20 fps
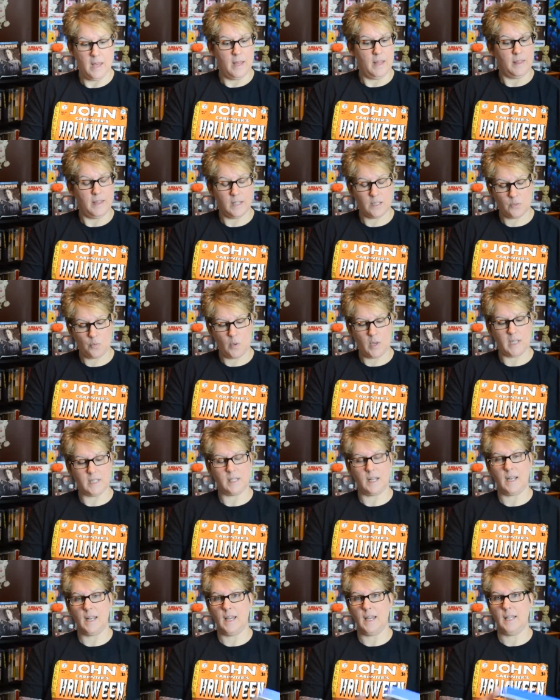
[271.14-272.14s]
This one is
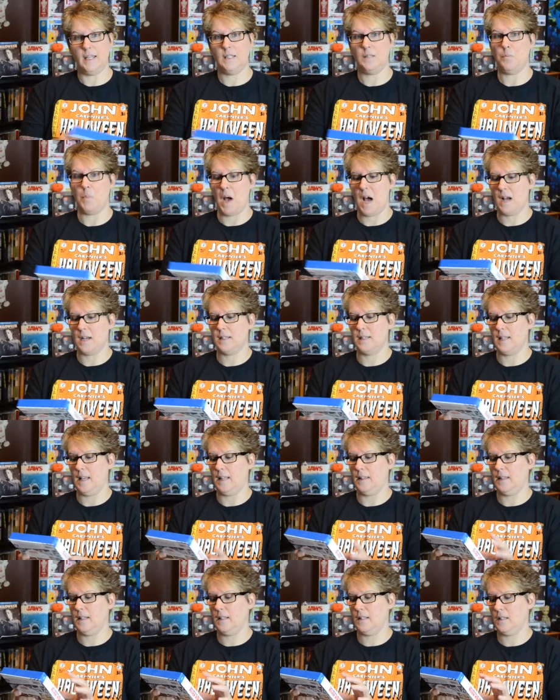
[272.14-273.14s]
a nice box
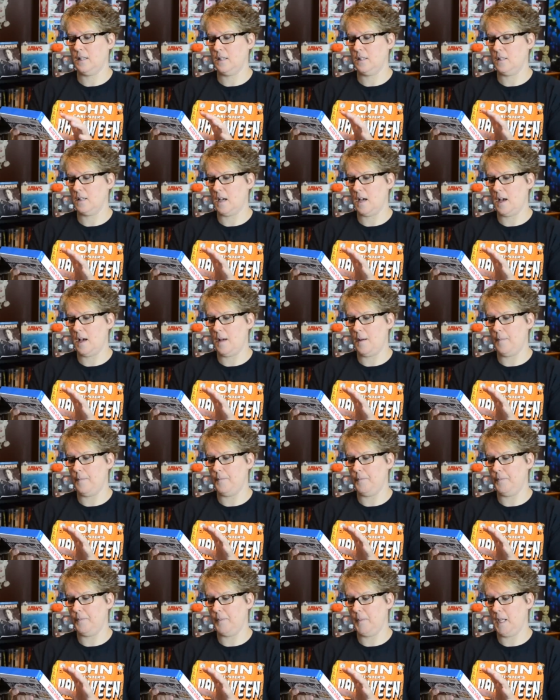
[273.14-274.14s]
set. This is
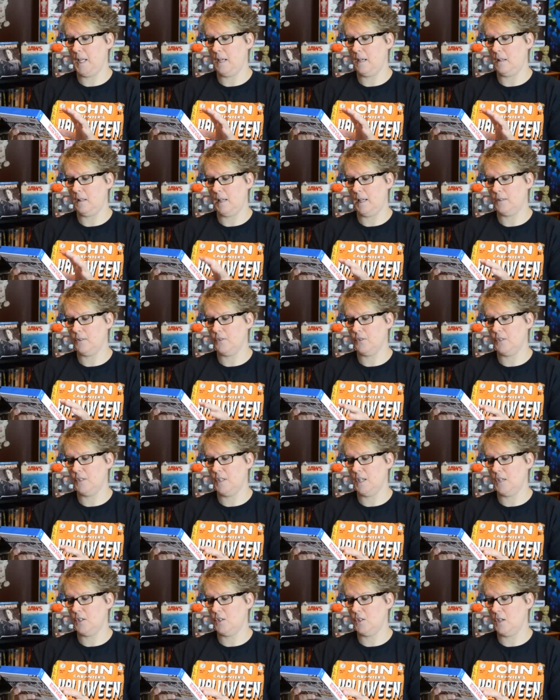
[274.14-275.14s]
the collector's
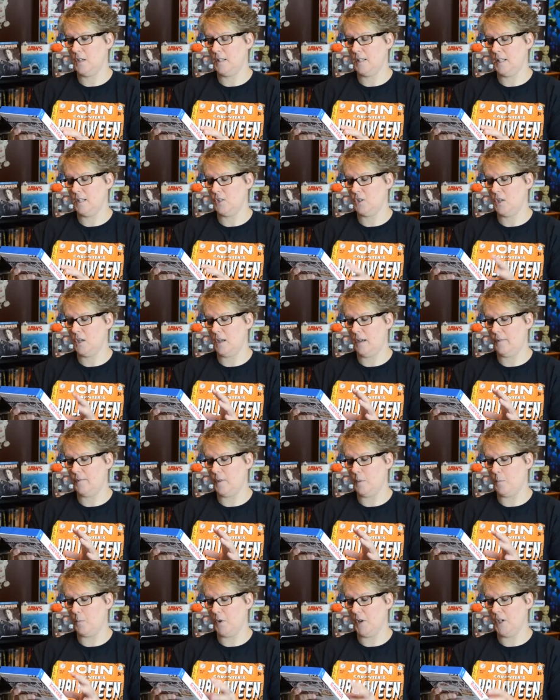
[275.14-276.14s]
edition of
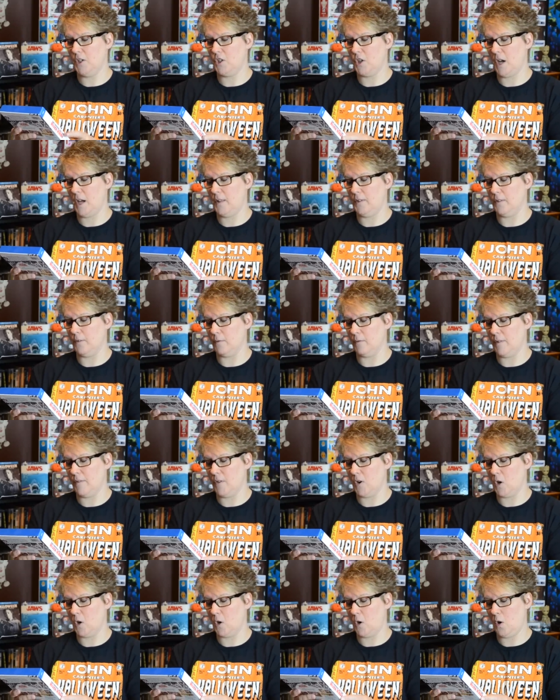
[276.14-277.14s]
The Bridge on the
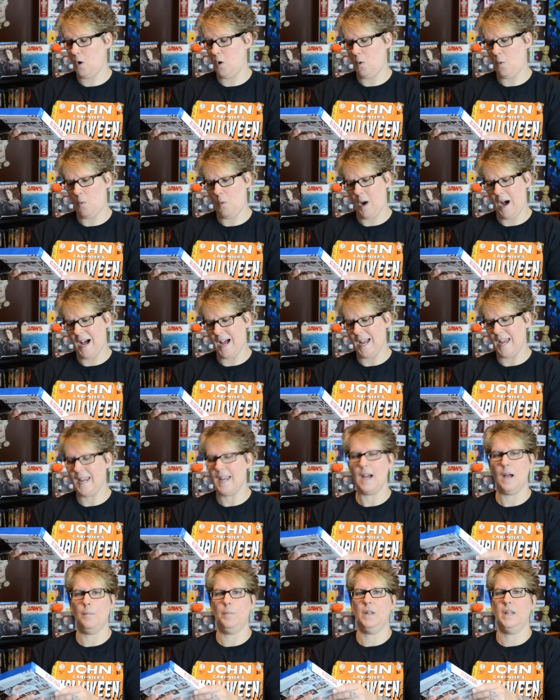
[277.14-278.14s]
River Kwai.
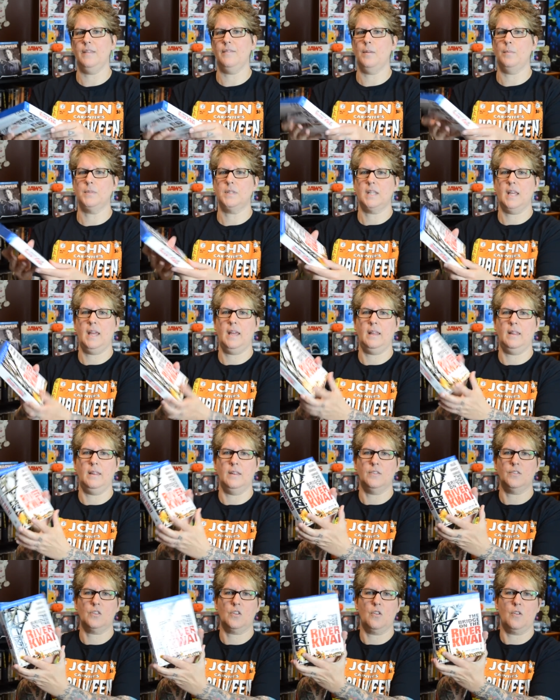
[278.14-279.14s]
I believe I'm saying
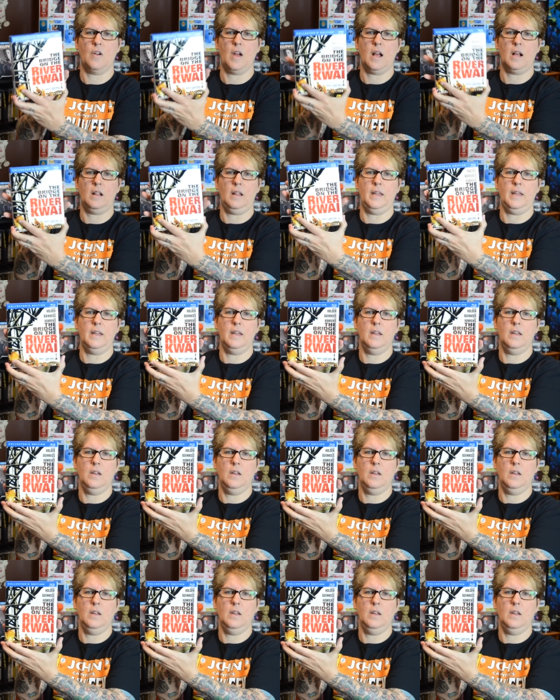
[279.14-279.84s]
this correctly.